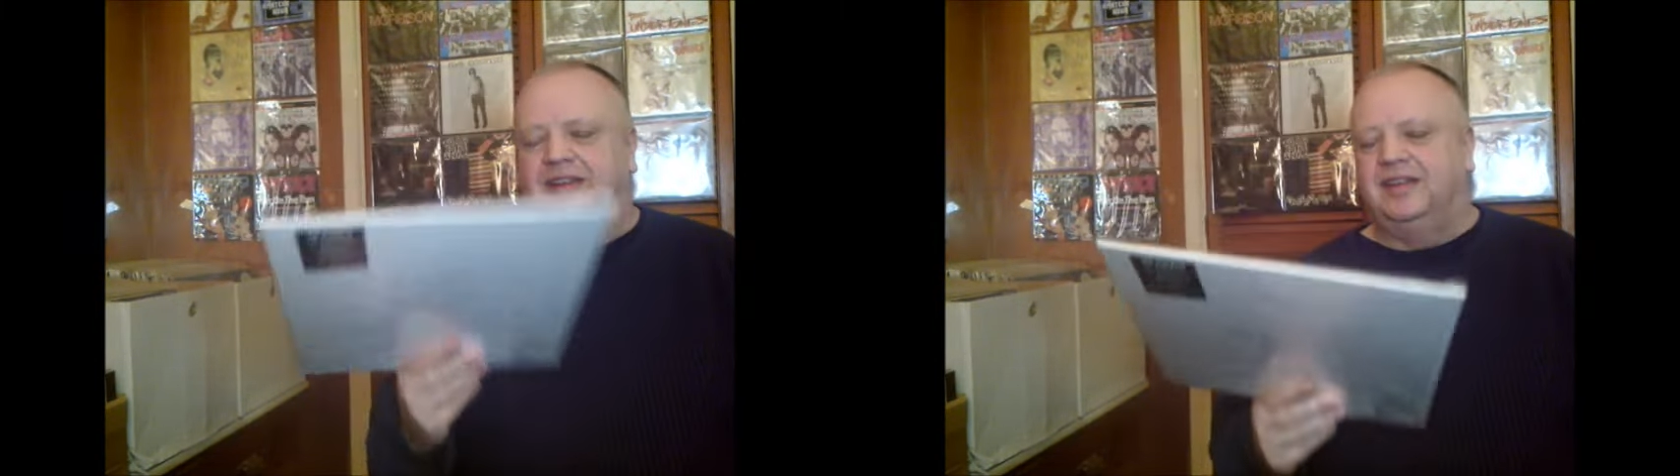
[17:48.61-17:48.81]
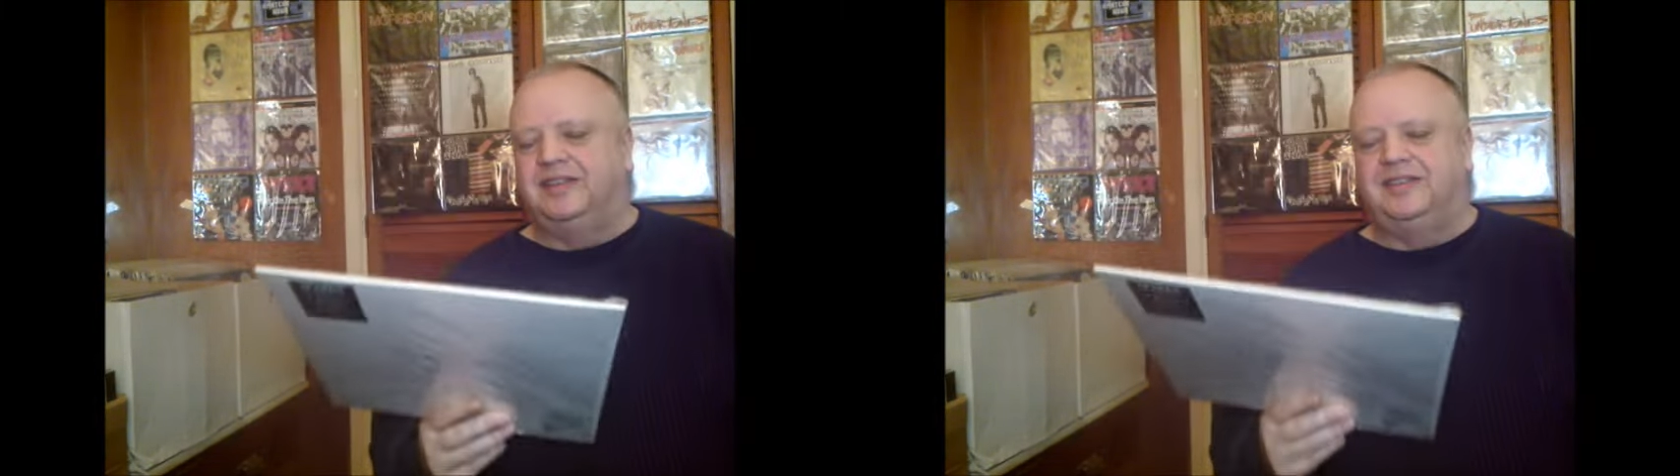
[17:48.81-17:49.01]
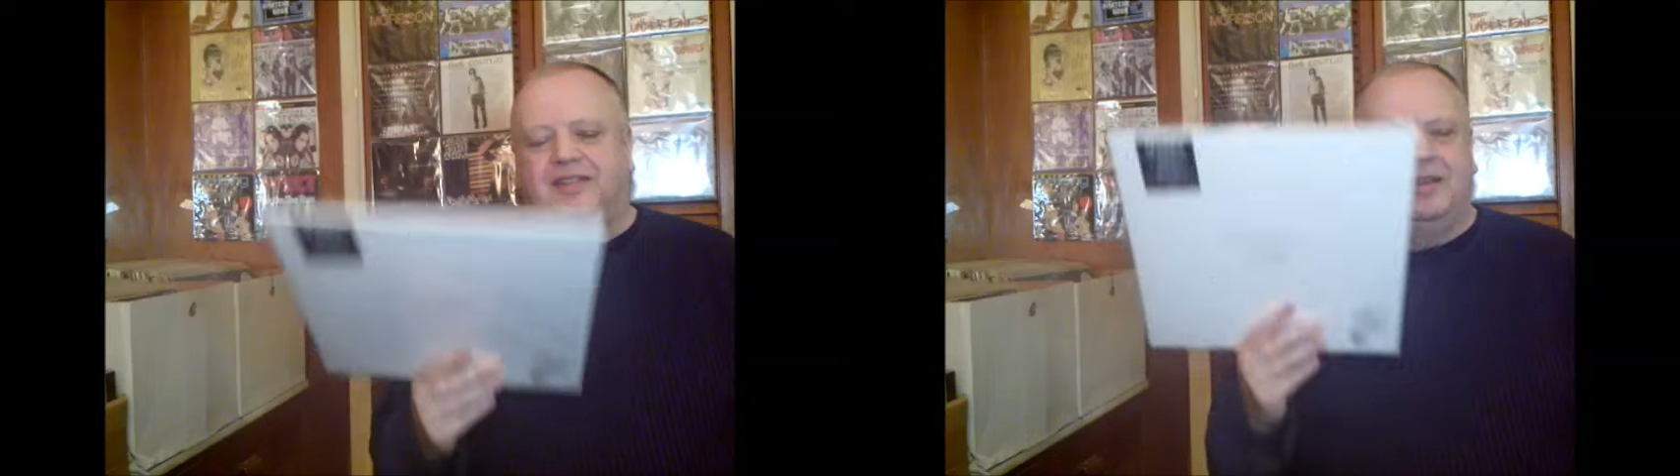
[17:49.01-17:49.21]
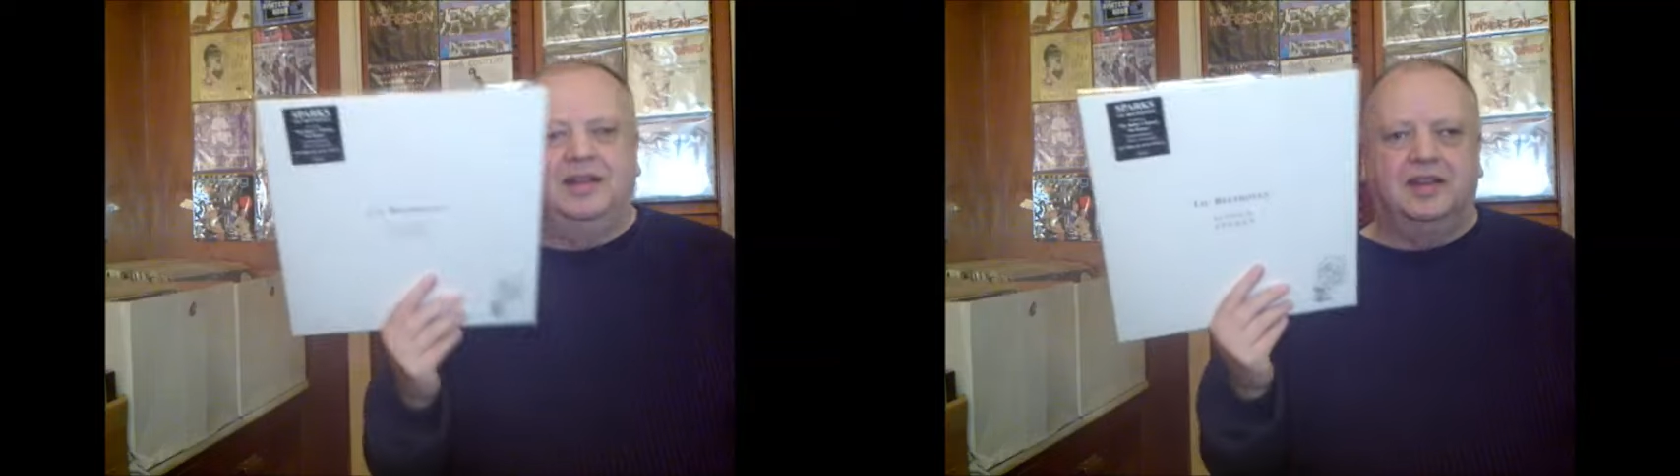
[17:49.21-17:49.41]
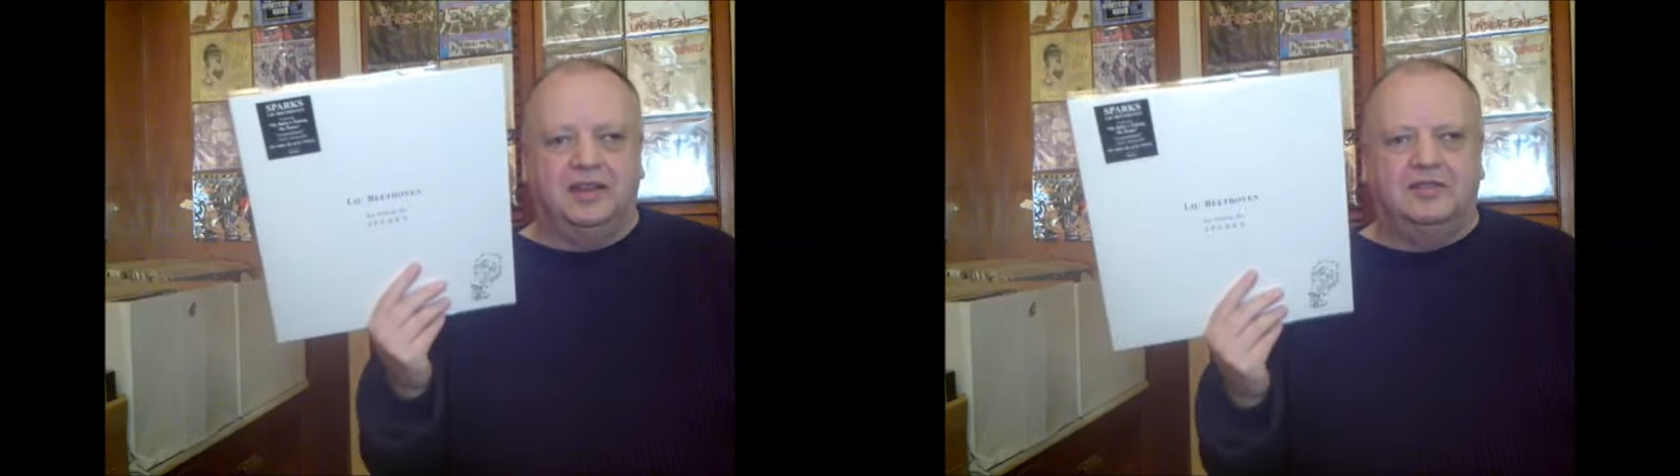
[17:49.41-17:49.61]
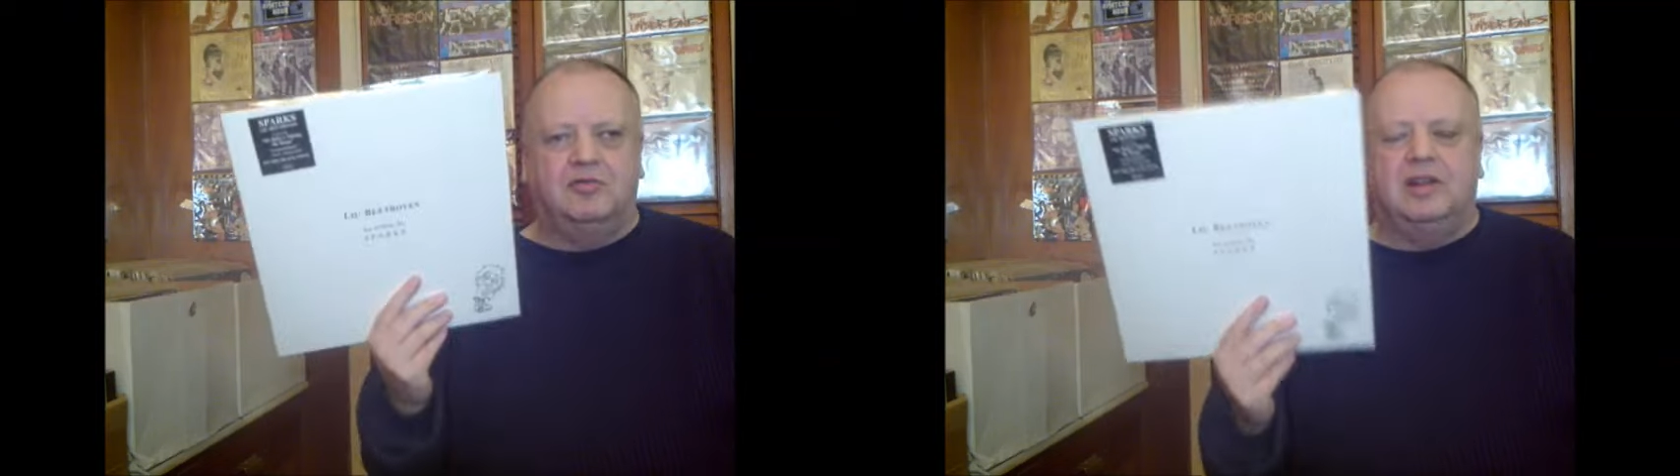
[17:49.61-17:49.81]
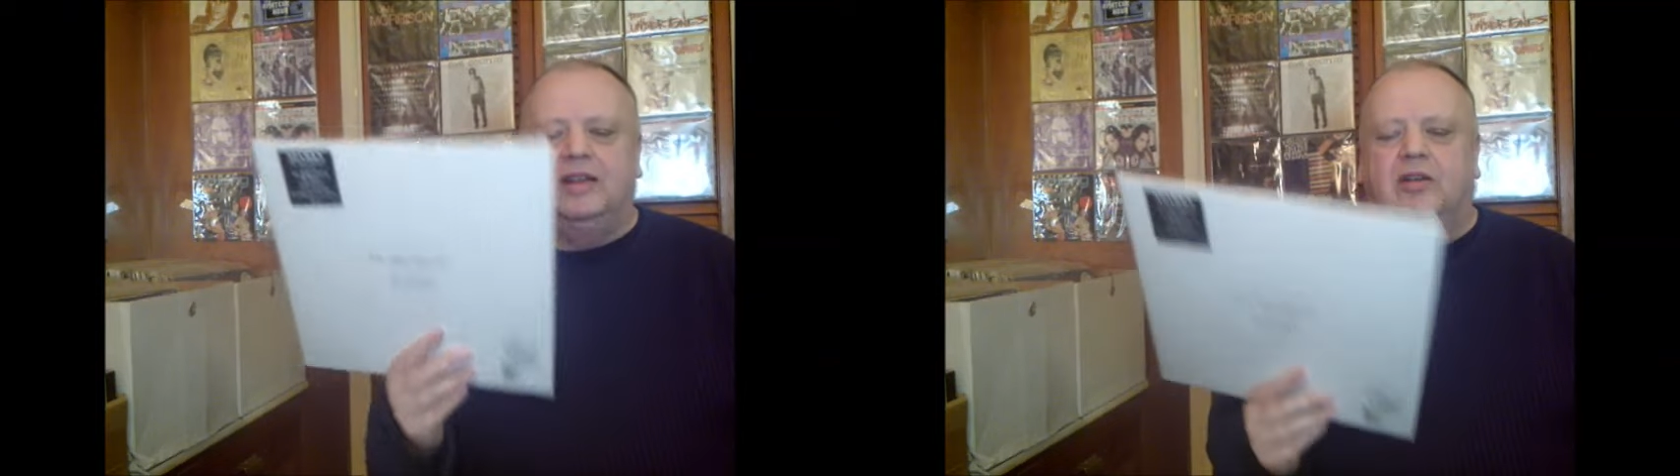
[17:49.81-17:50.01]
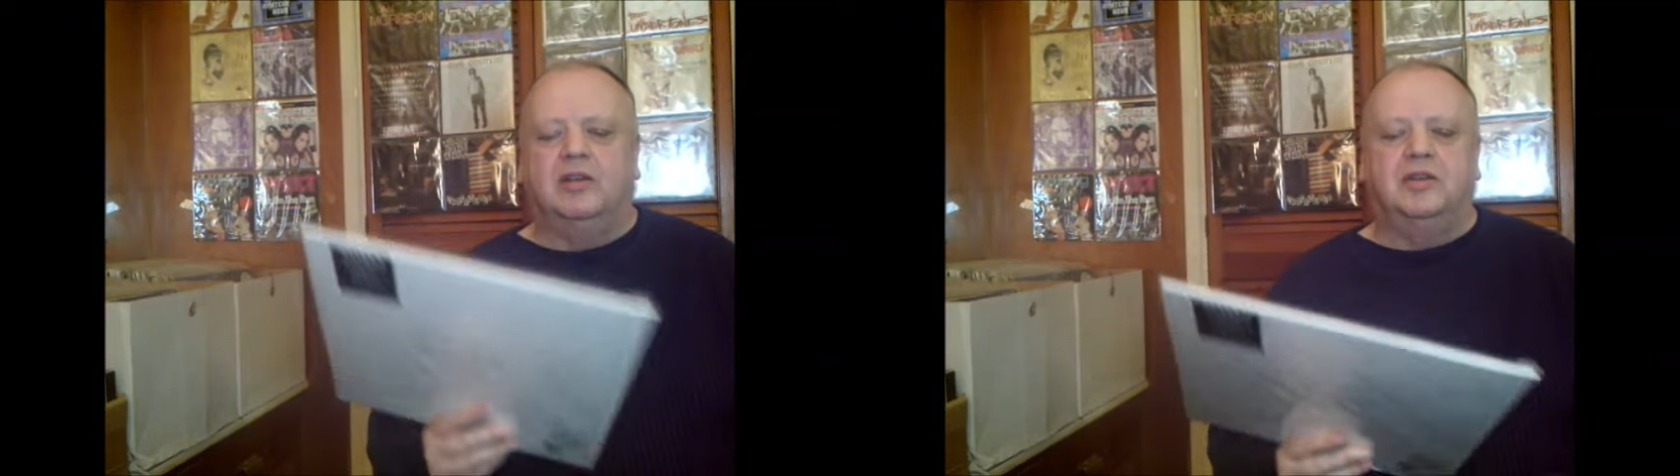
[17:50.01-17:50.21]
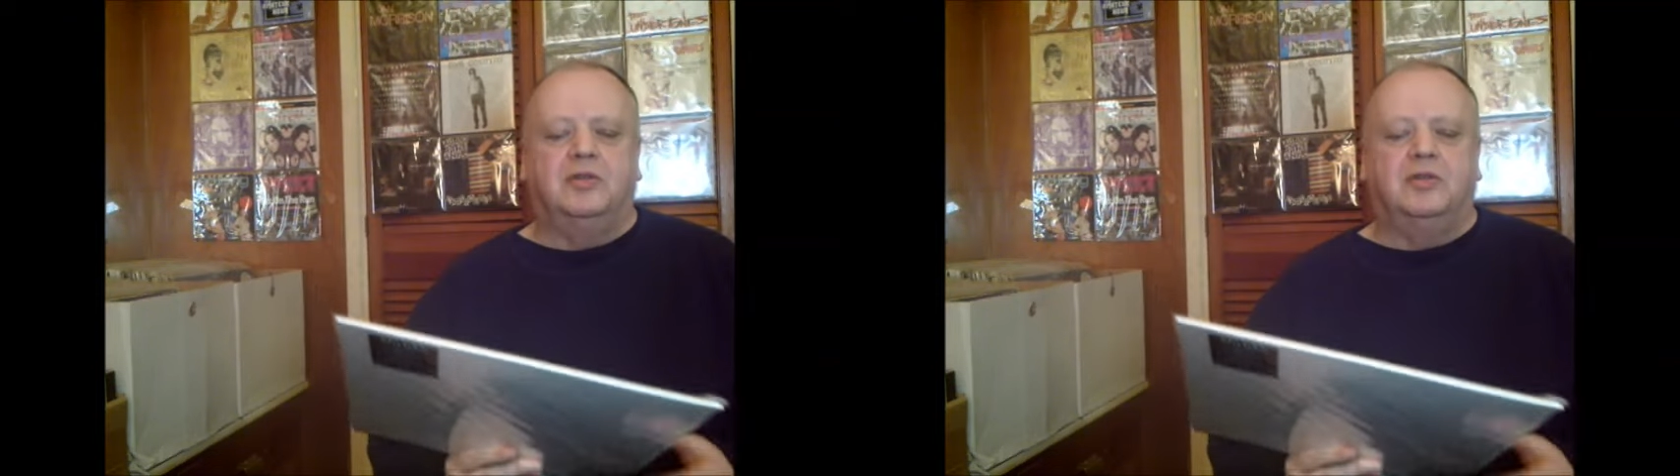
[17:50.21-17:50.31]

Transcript: it's really good.